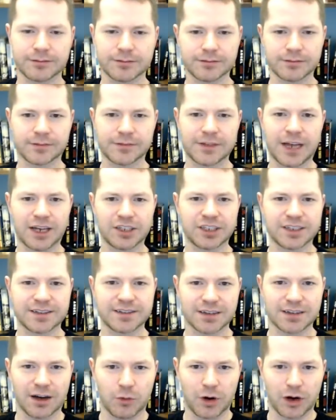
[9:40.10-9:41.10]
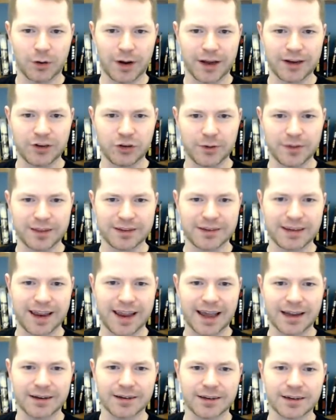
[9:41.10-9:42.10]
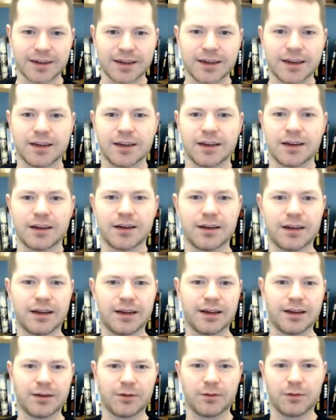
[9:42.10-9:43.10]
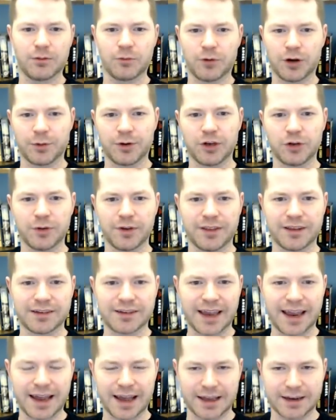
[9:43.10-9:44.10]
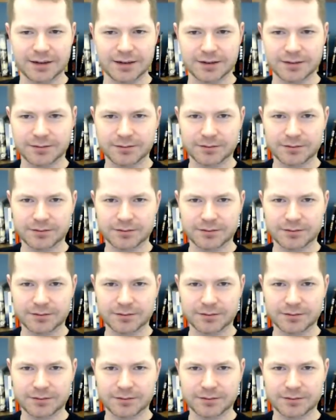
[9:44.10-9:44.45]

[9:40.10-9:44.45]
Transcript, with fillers: Not just, what do I do with this hand? What do we do with this hand?